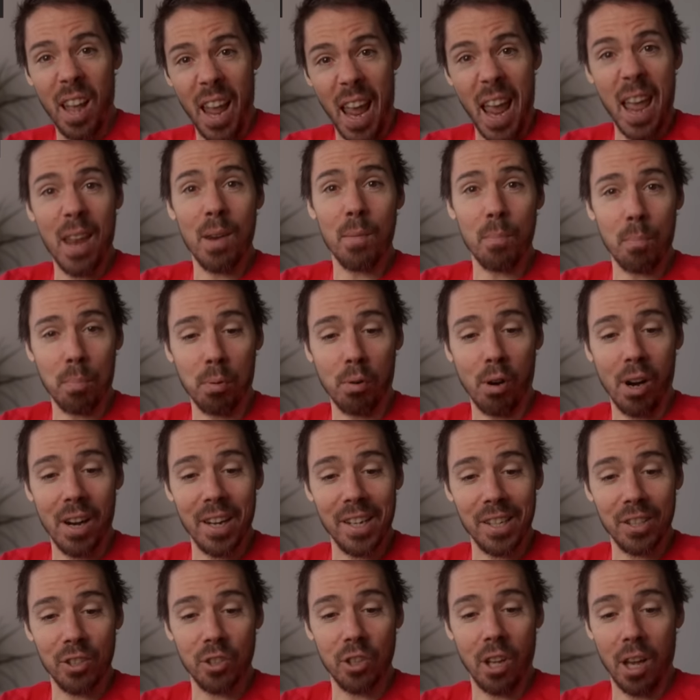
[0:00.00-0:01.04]
and
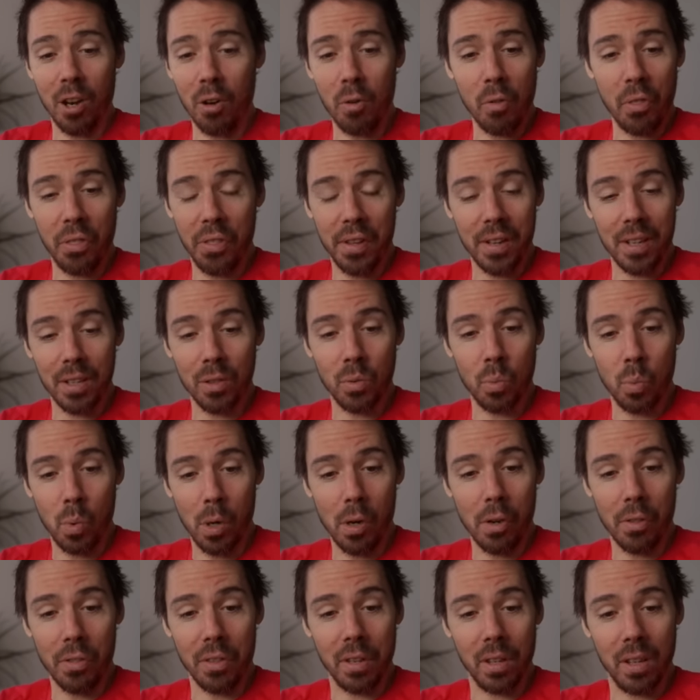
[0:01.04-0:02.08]
price. I don't think it's
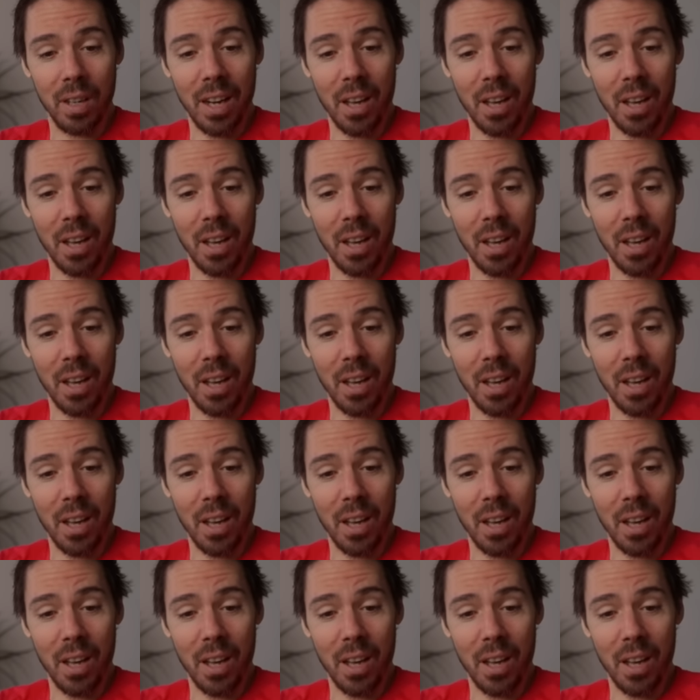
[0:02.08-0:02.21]
worth it.